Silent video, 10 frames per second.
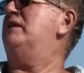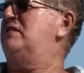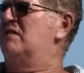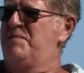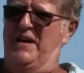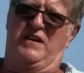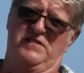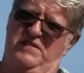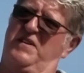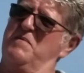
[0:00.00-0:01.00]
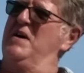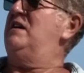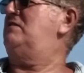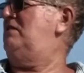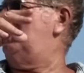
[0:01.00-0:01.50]
it's only because of
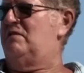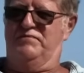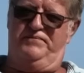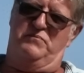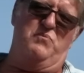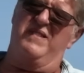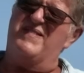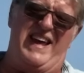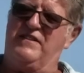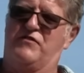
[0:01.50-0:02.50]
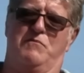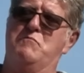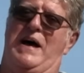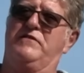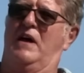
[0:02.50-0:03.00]
commercial, or it doesn't
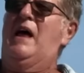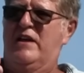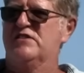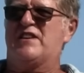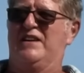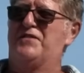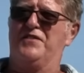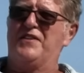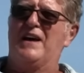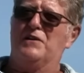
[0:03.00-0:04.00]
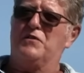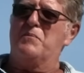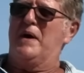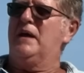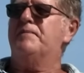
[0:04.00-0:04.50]
matter. Sales are sale to
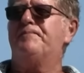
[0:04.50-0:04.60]
me.